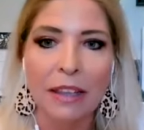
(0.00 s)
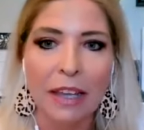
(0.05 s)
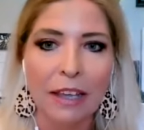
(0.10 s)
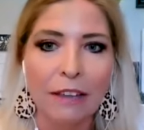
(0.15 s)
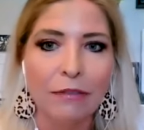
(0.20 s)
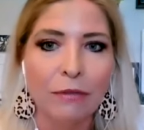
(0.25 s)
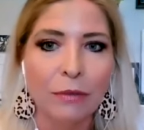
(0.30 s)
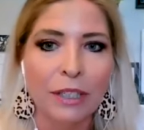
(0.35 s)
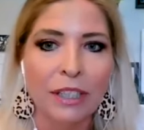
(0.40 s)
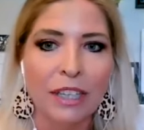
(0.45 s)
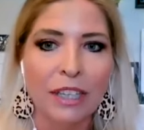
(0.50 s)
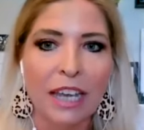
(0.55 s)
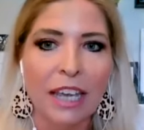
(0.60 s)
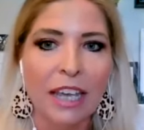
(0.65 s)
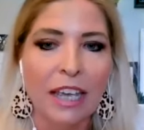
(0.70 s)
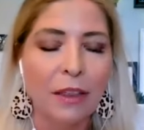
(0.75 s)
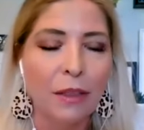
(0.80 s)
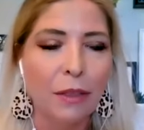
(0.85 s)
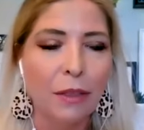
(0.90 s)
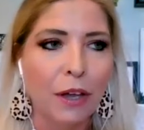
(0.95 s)
life one
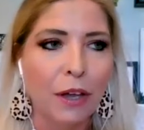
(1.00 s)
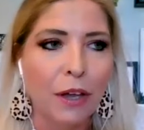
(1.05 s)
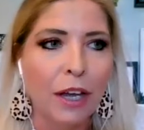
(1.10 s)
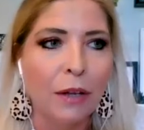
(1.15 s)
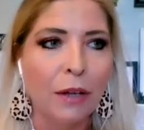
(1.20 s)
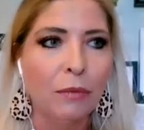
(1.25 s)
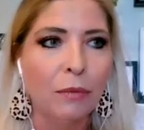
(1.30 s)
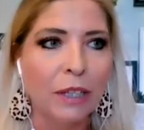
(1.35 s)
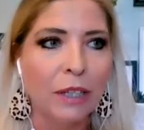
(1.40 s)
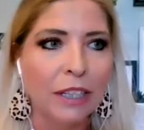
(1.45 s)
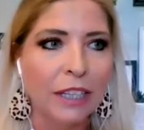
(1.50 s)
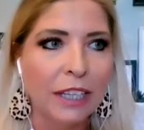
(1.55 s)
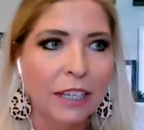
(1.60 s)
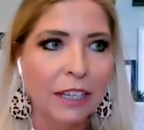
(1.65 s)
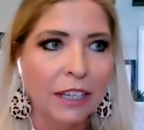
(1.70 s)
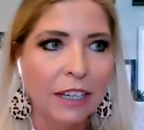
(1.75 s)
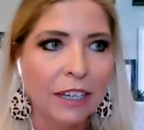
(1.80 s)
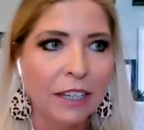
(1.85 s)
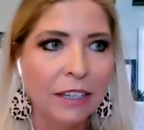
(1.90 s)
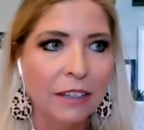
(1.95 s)
day thought, really,
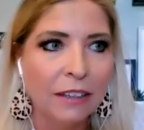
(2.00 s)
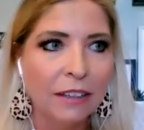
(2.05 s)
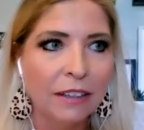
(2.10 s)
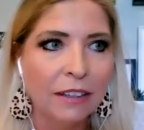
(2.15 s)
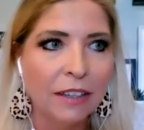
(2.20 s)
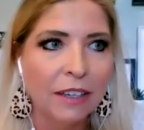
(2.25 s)
God,